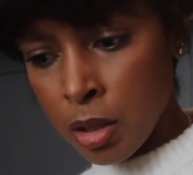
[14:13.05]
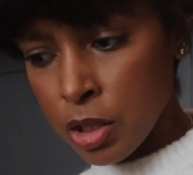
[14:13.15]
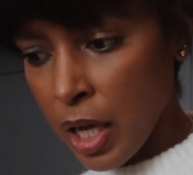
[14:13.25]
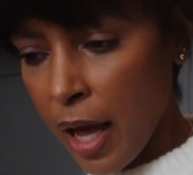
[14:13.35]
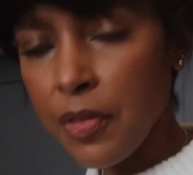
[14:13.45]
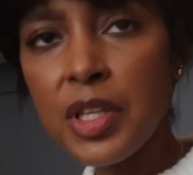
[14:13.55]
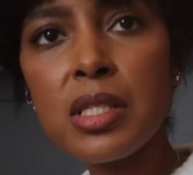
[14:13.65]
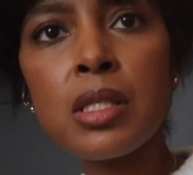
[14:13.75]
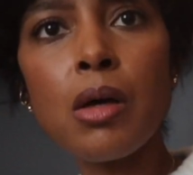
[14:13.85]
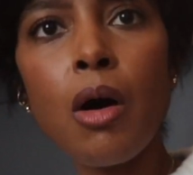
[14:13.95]
Child,
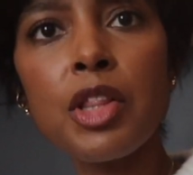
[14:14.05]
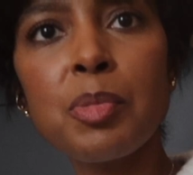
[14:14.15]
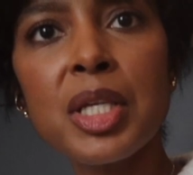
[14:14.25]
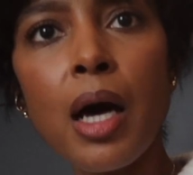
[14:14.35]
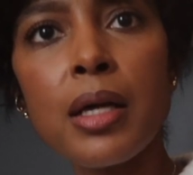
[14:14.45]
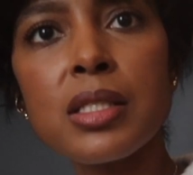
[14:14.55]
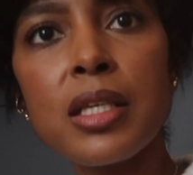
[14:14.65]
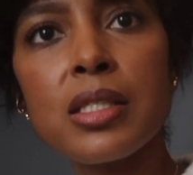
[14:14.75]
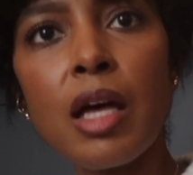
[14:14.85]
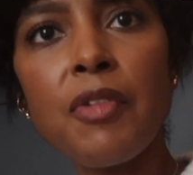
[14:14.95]
this is all the
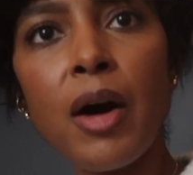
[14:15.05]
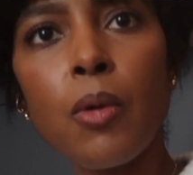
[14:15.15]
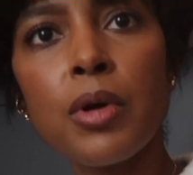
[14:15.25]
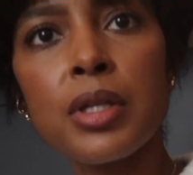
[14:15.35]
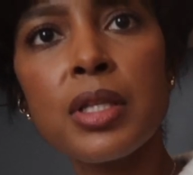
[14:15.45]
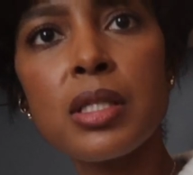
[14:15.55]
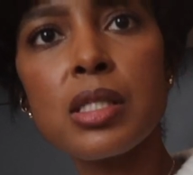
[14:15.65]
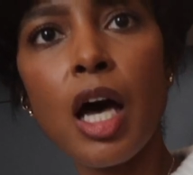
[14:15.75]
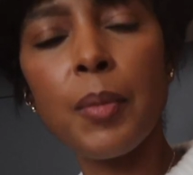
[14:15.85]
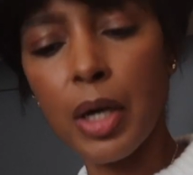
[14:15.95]
Beyonce stuff I ordered this
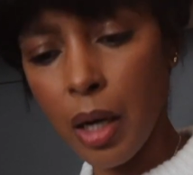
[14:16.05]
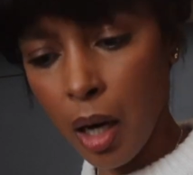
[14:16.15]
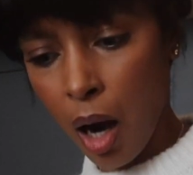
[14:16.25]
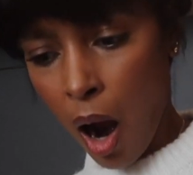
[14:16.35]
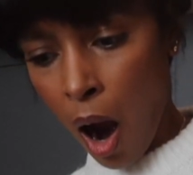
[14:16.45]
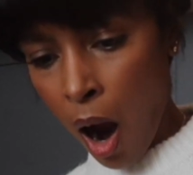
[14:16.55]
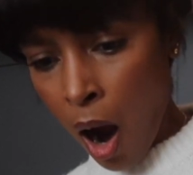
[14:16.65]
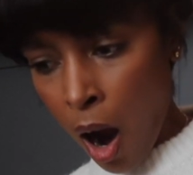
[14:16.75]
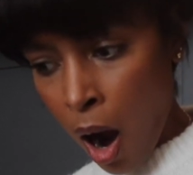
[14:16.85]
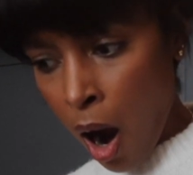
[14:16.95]
summer.
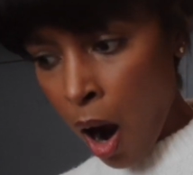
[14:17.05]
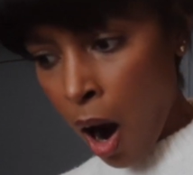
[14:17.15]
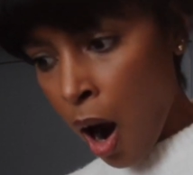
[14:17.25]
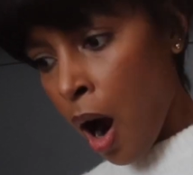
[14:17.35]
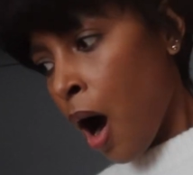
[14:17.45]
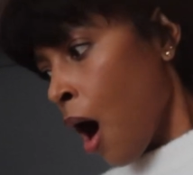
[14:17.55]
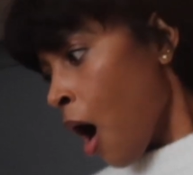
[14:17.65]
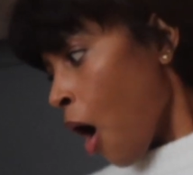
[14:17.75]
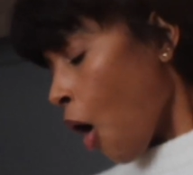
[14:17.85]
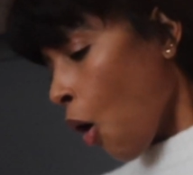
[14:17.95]
Oh
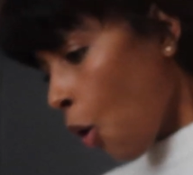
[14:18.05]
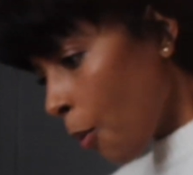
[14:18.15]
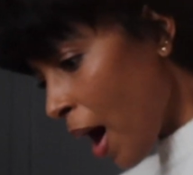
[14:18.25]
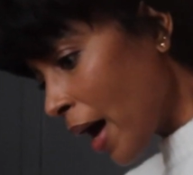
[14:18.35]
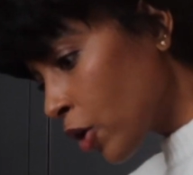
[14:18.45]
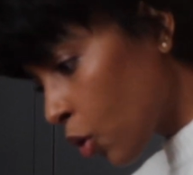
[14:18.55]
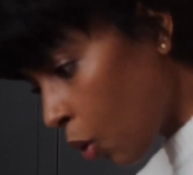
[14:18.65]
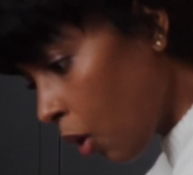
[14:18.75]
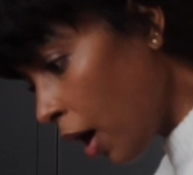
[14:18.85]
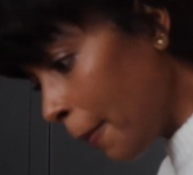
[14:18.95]
my
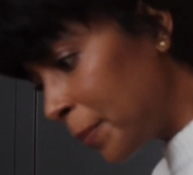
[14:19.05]
God,